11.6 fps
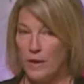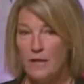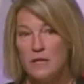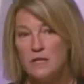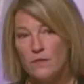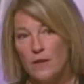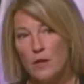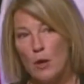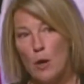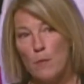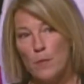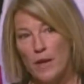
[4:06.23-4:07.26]
We need to
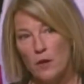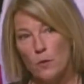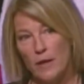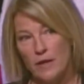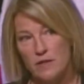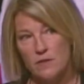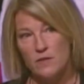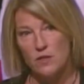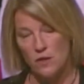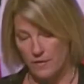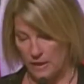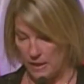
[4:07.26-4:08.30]
figure out better ways of
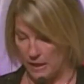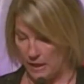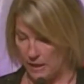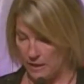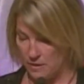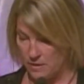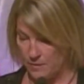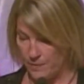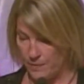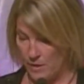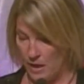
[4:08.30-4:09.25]
serving Canadians,